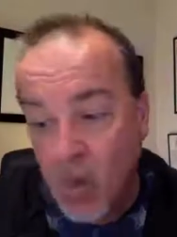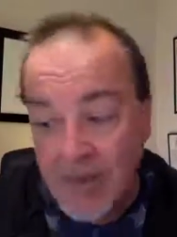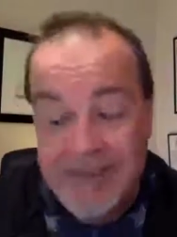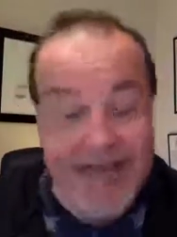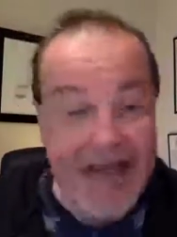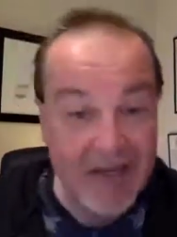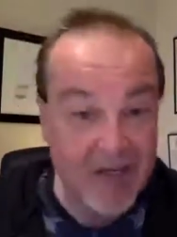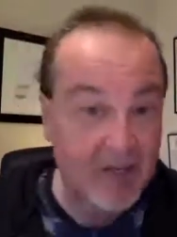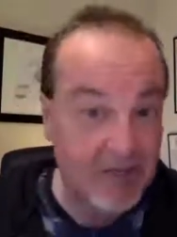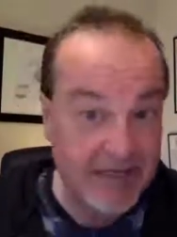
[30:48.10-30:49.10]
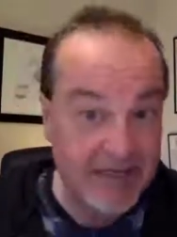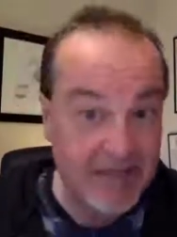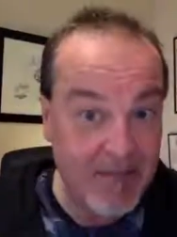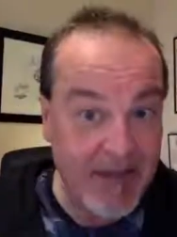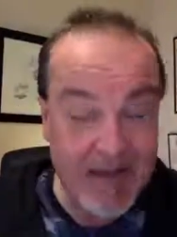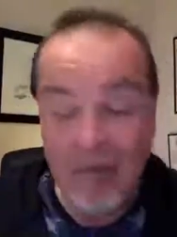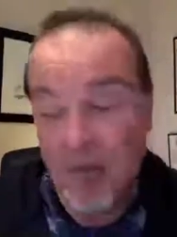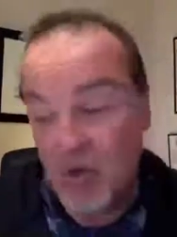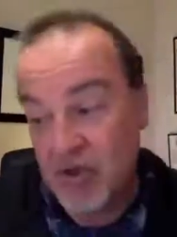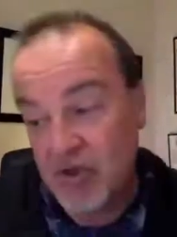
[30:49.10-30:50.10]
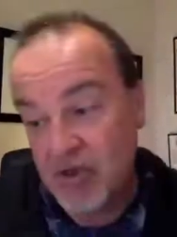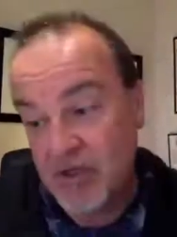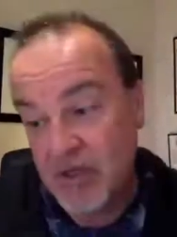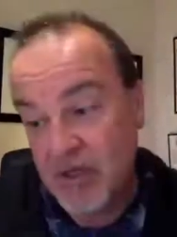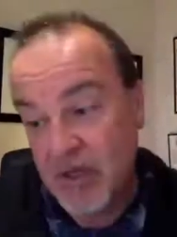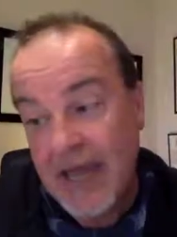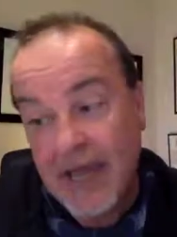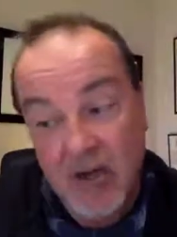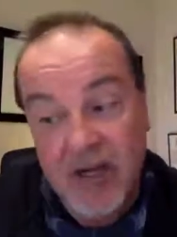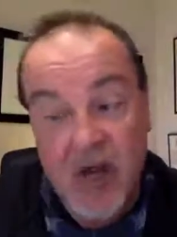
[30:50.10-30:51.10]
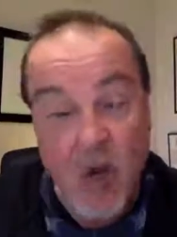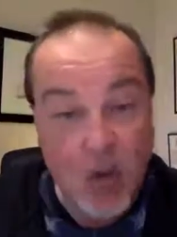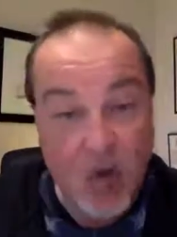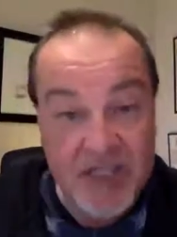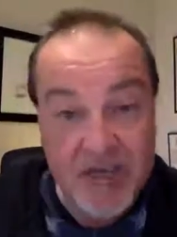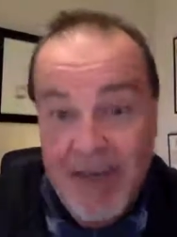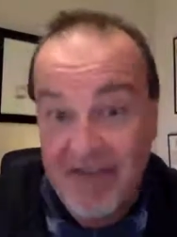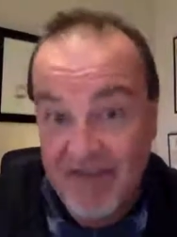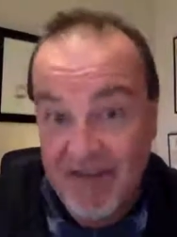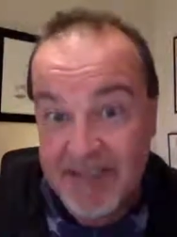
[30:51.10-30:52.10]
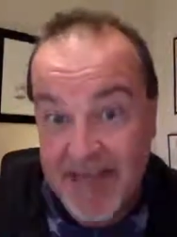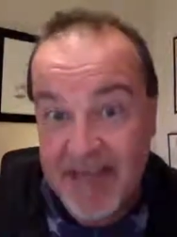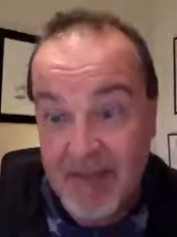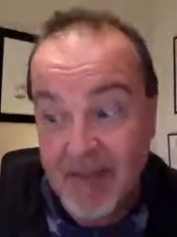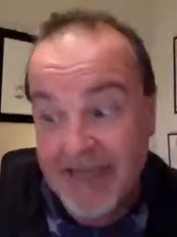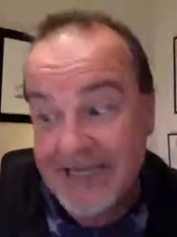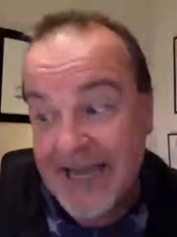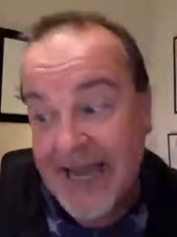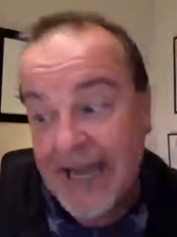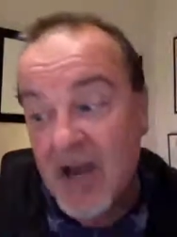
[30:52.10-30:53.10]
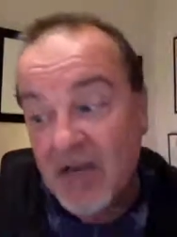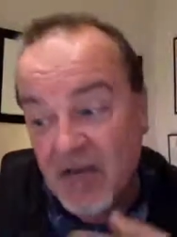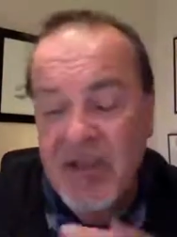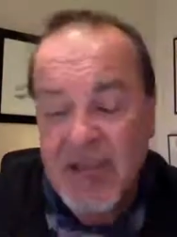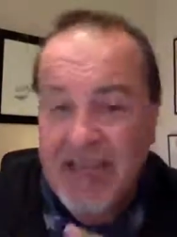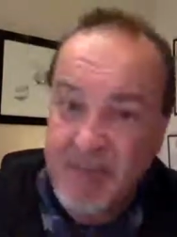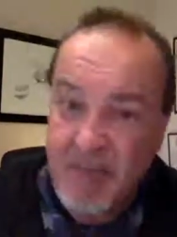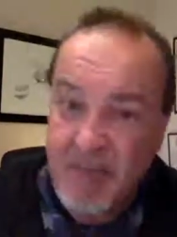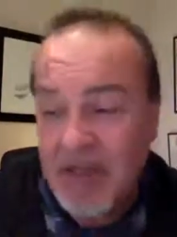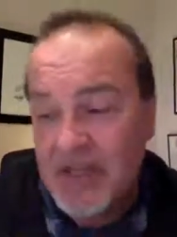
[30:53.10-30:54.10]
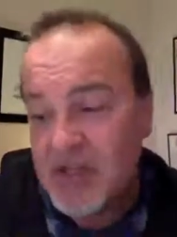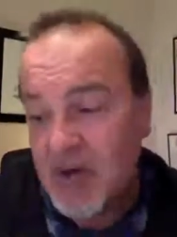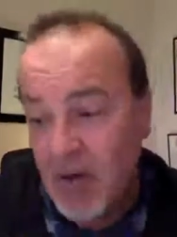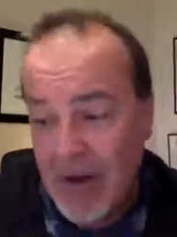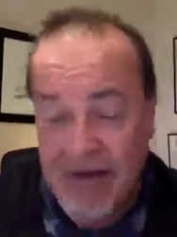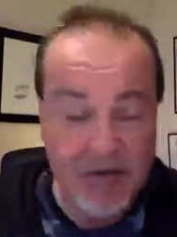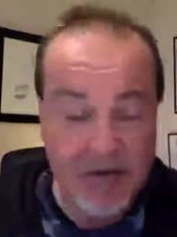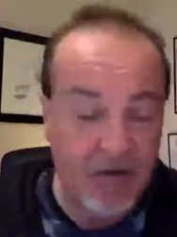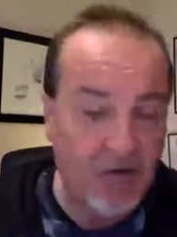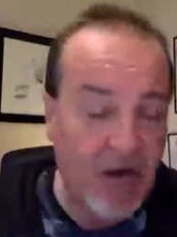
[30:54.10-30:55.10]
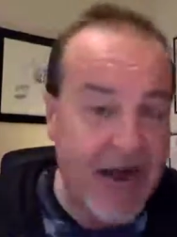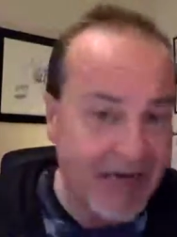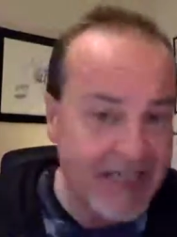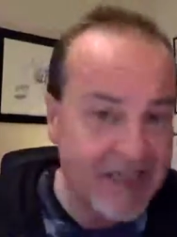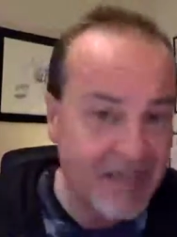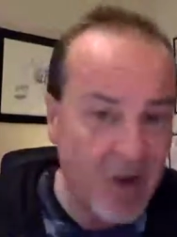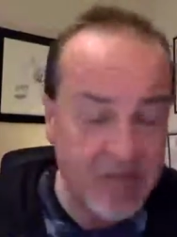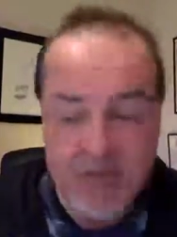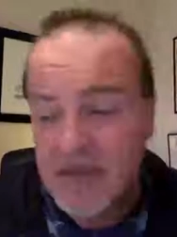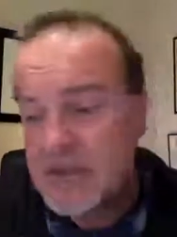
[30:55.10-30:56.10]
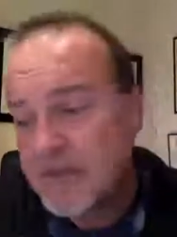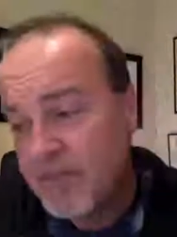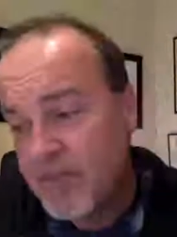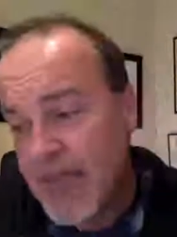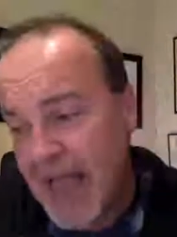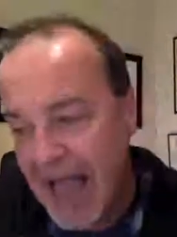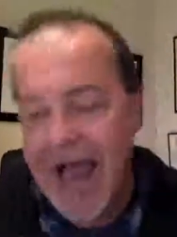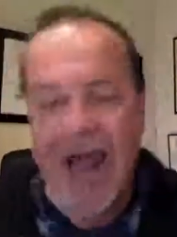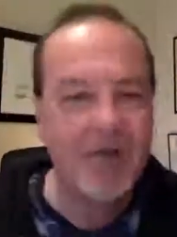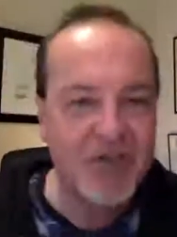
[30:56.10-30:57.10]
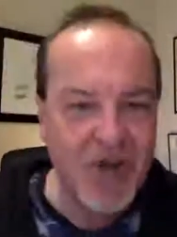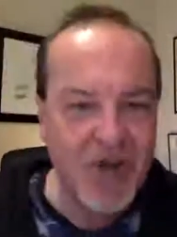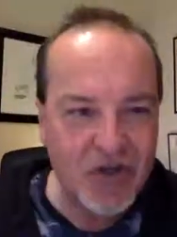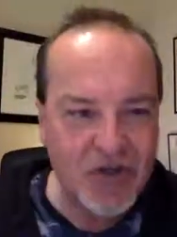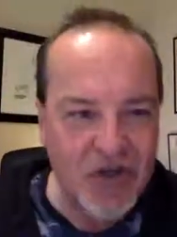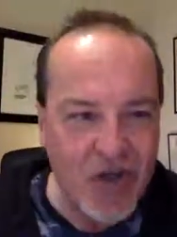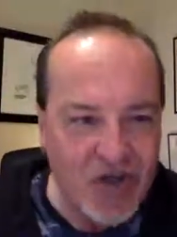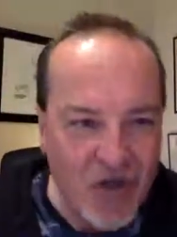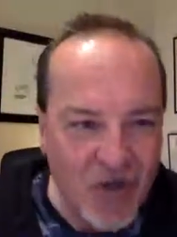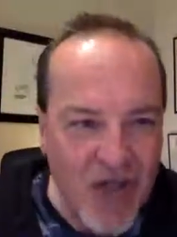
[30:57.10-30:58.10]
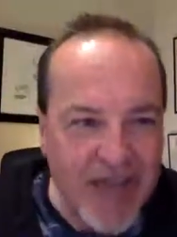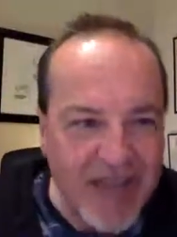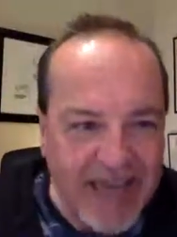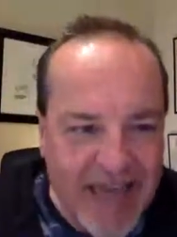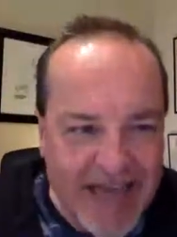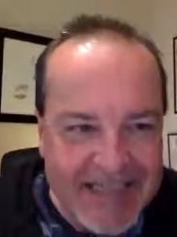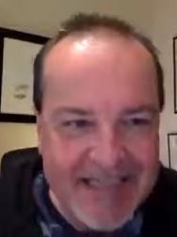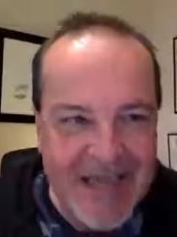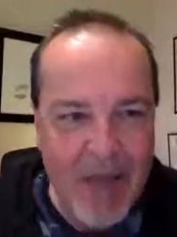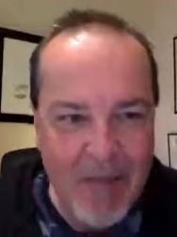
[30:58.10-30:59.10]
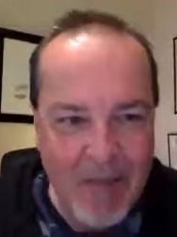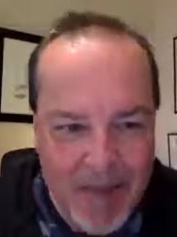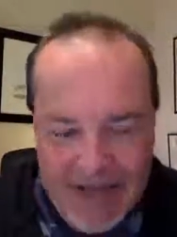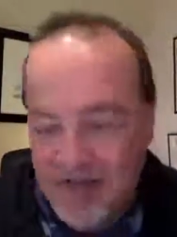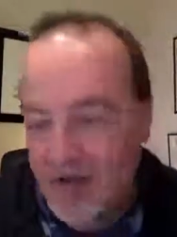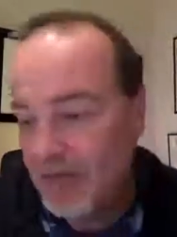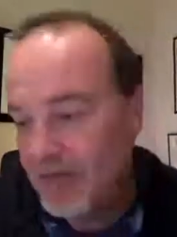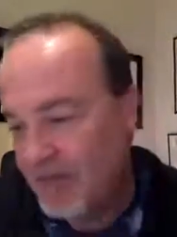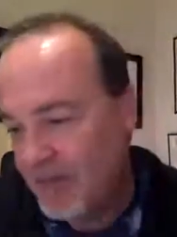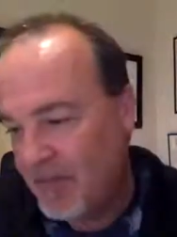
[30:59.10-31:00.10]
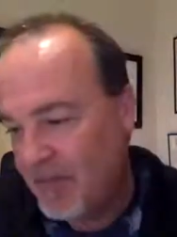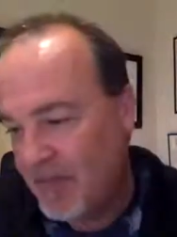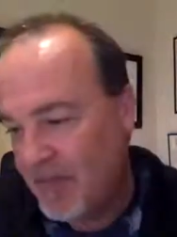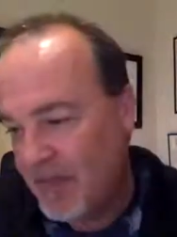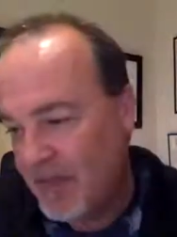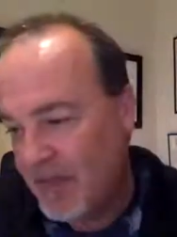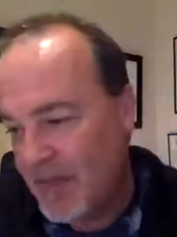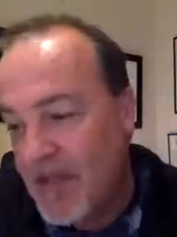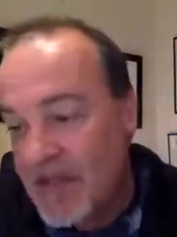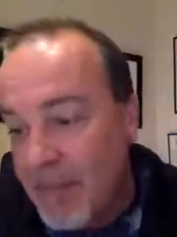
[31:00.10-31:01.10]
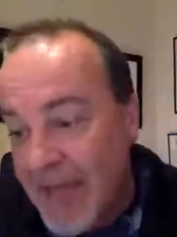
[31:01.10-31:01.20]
Once I had completed my ablutions, including washing my feet in the bidet for the experience rather than for hygiene purposes, I returned to the guest bedroom. The